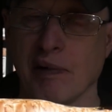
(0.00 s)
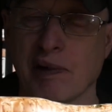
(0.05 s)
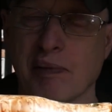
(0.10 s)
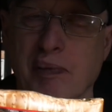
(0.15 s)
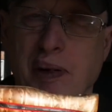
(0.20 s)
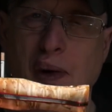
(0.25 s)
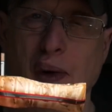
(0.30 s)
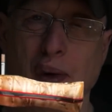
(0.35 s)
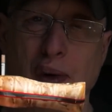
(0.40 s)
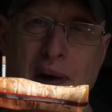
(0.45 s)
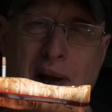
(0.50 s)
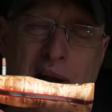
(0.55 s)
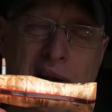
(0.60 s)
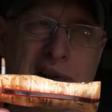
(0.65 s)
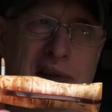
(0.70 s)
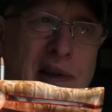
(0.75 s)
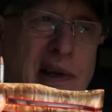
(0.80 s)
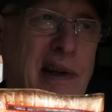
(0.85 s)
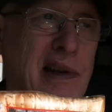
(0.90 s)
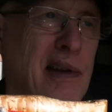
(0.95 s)
was Paul
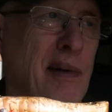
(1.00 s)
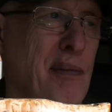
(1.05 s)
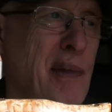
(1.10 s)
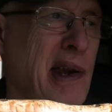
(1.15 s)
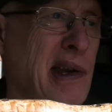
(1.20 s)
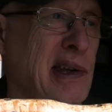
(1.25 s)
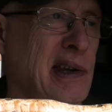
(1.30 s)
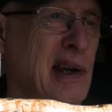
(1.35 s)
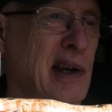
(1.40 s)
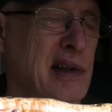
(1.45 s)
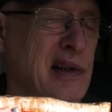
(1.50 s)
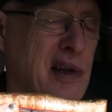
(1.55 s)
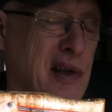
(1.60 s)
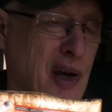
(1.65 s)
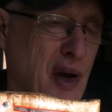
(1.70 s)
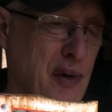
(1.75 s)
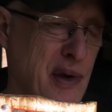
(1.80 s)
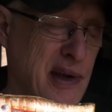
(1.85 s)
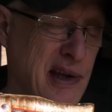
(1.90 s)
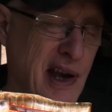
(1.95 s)
actually that many years
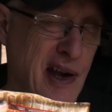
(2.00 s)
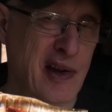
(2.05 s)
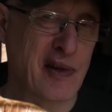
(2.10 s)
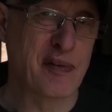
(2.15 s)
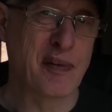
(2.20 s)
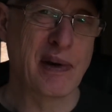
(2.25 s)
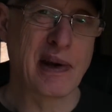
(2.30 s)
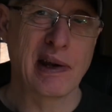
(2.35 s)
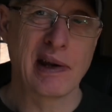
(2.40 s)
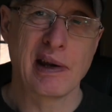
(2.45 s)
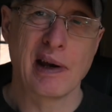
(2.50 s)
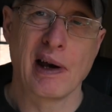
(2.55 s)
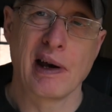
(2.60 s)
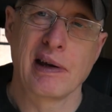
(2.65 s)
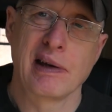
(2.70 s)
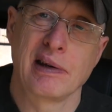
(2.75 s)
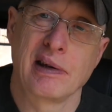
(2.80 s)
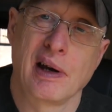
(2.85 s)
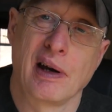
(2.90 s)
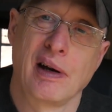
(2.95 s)
ago he gave me
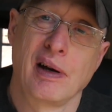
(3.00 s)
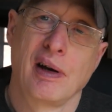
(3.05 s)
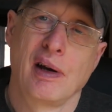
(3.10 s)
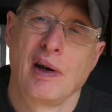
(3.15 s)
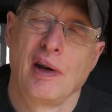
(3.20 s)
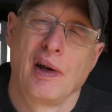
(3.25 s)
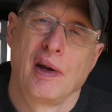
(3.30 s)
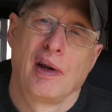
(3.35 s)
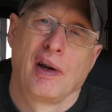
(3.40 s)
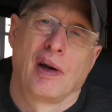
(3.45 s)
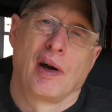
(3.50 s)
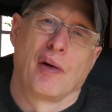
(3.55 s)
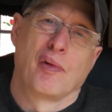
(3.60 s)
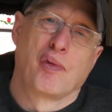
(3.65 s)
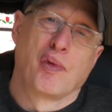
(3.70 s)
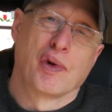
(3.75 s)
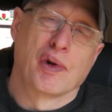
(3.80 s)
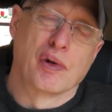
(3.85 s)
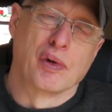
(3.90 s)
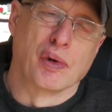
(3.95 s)
a uh, a
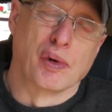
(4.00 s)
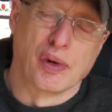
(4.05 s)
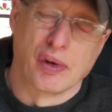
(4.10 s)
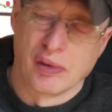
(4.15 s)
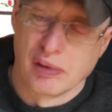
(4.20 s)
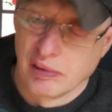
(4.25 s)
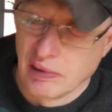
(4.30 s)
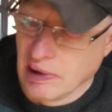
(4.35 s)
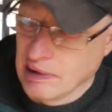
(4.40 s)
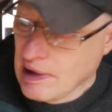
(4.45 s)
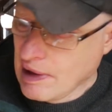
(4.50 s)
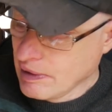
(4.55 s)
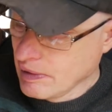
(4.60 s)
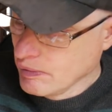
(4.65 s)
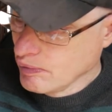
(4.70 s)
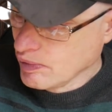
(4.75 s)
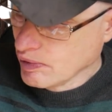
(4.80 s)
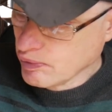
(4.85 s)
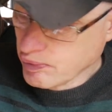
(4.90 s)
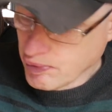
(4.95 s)
Woodlore an Alan Wood